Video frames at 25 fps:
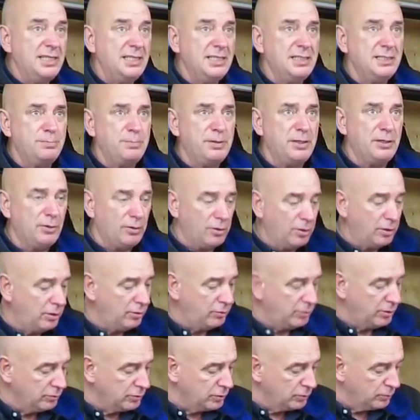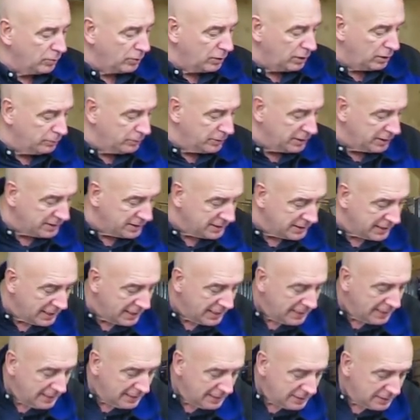He's been all around the world with us.
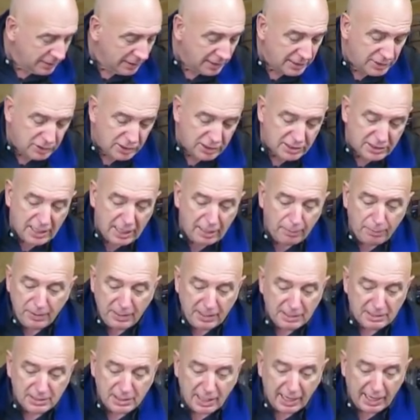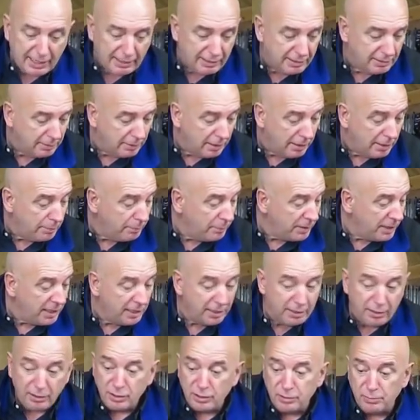So he's just keeping his eye on, on me
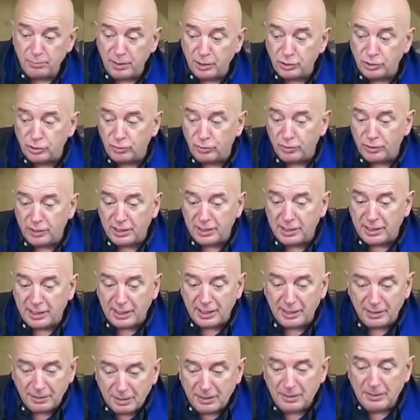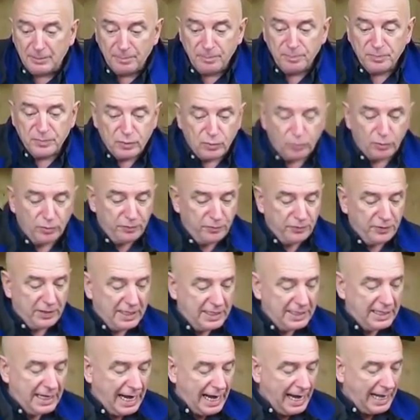here to make sure that I don't
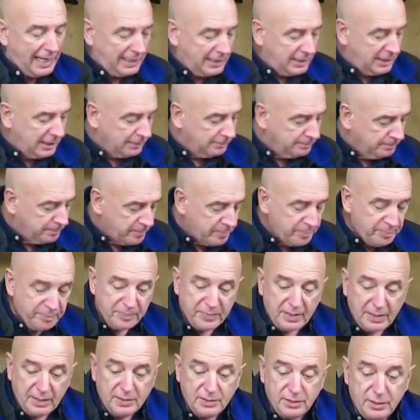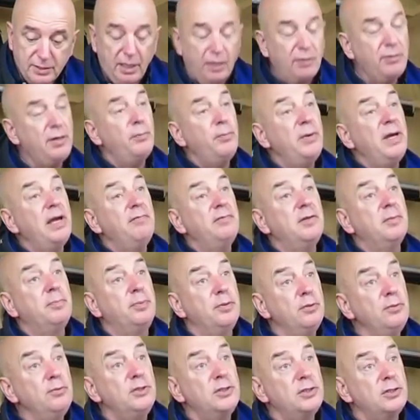forget anything. So now that we have the
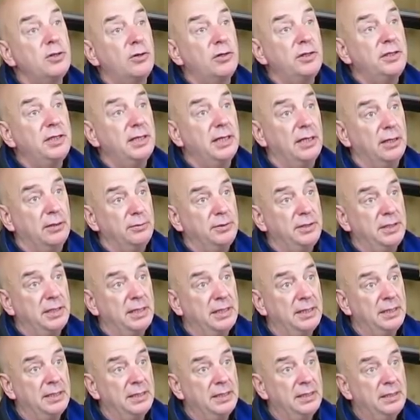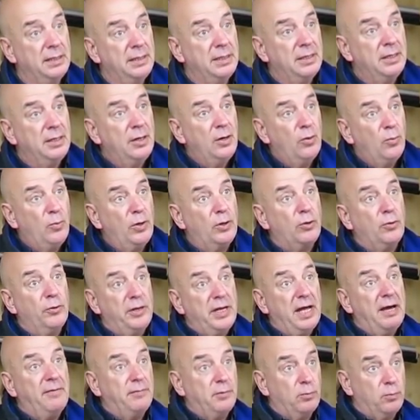boots sorted out, we're
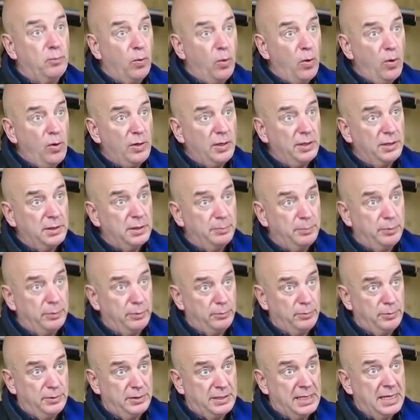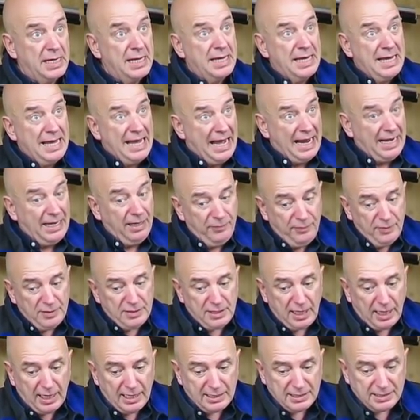going to have to walk on the boots. And if
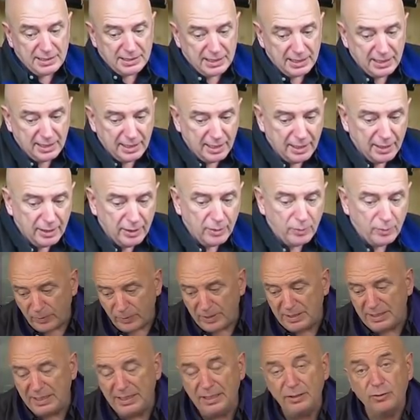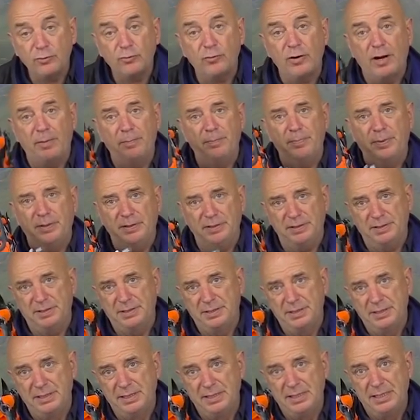it's icy, we need
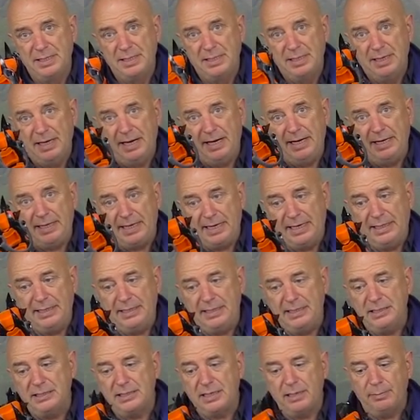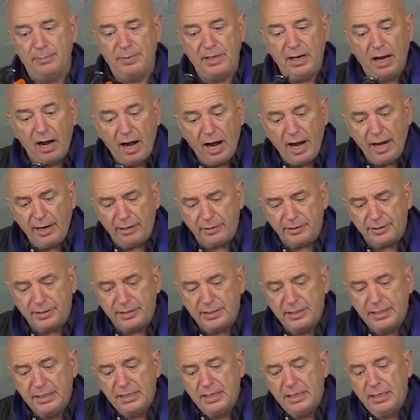crampons. And again, these can be hired.